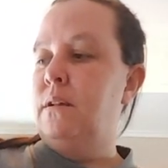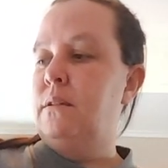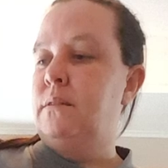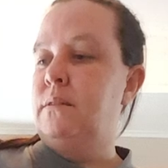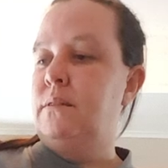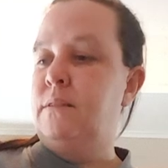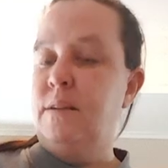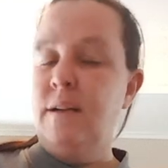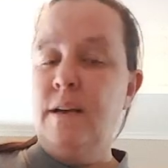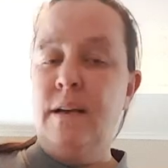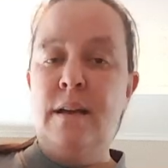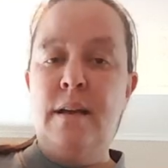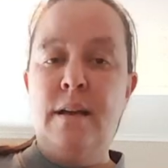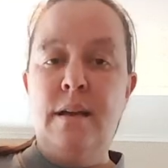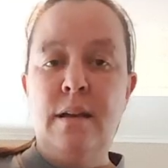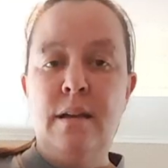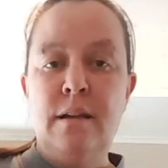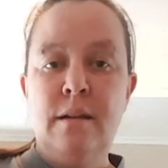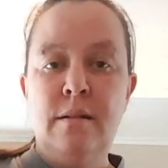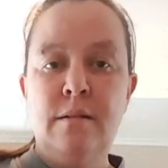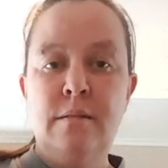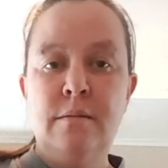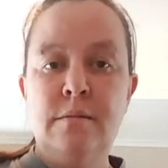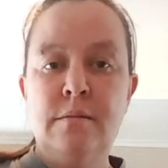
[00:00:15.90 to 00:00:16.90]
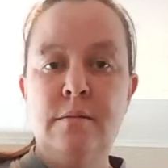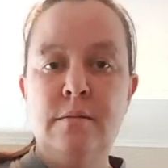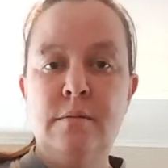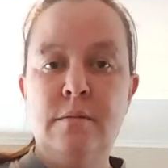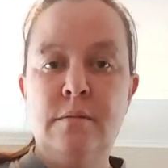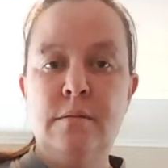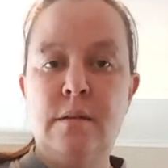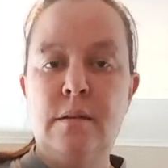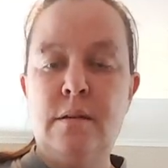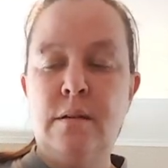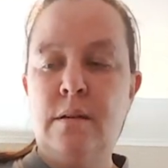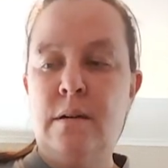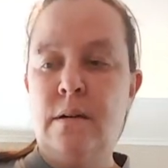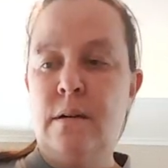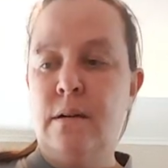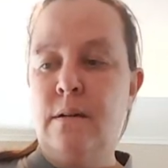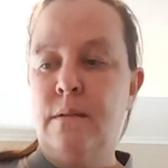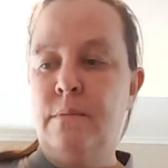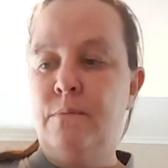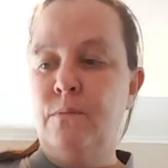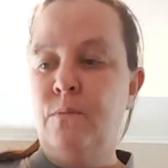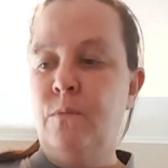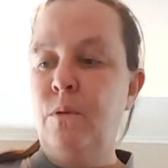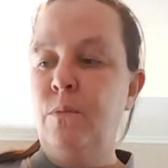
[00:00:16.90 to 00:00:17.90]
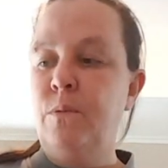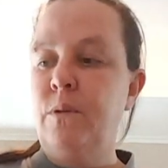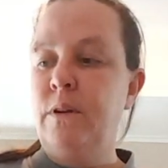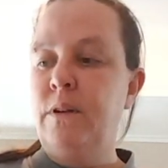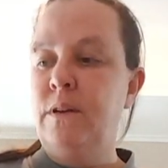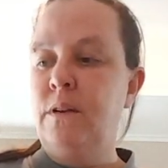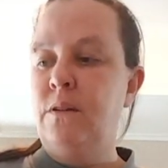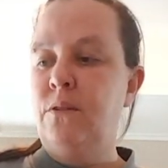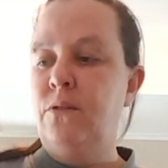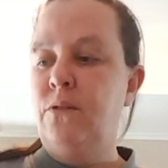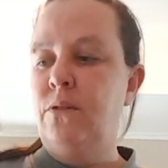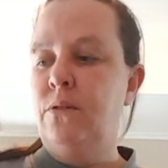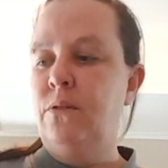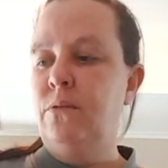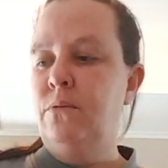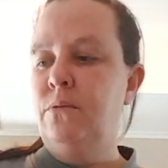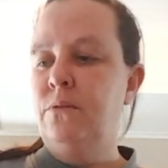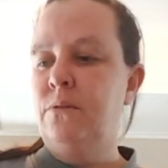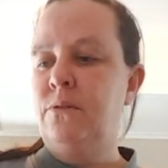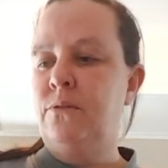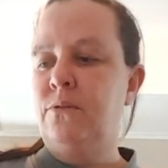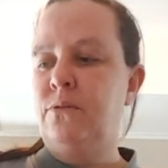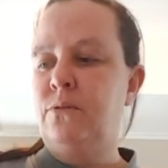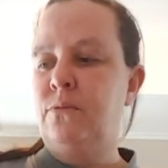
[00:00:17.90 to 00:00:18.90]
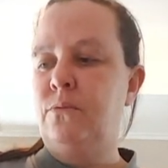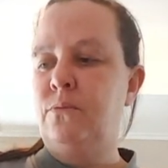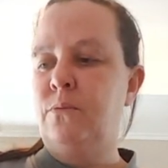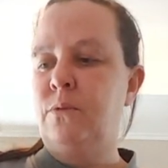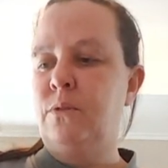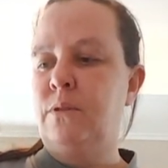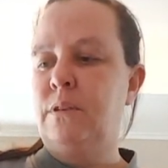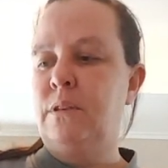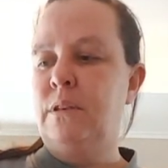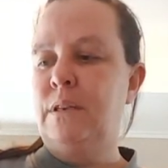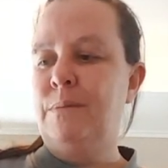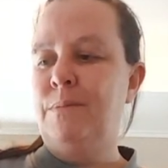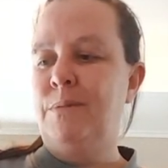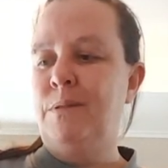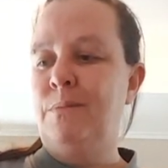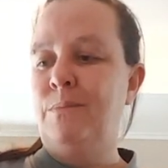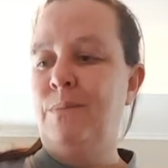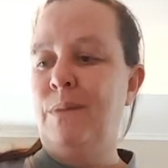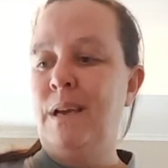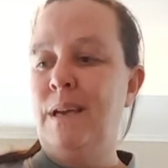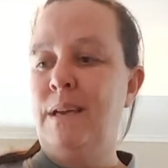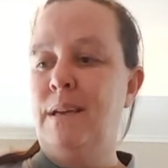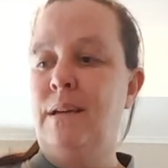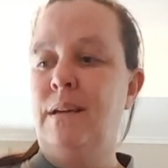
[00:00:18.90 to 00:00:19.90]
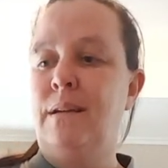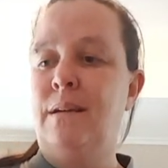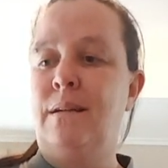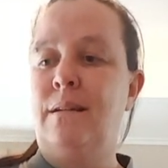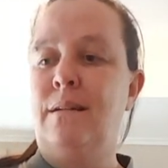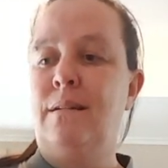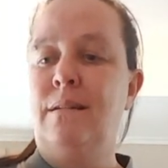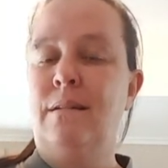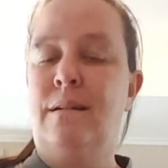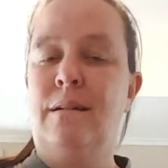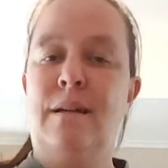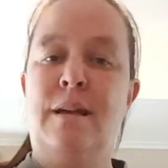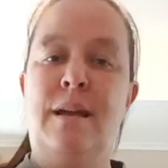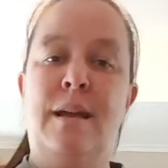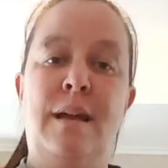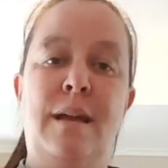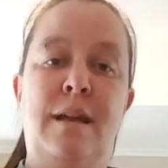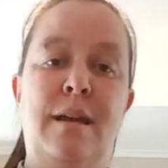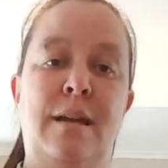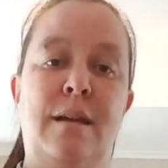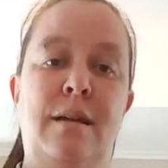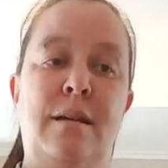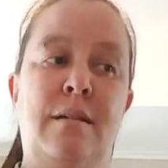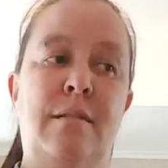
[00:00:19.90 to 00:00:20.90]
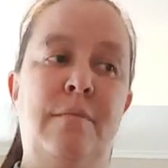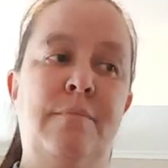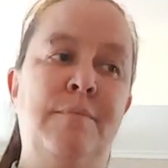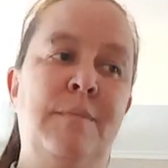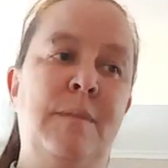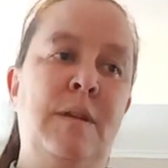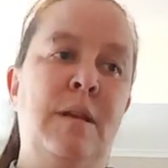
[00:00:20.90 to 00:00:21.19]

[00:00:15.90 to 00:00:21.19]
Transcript: today, what we're gonna do is we're gonna be making a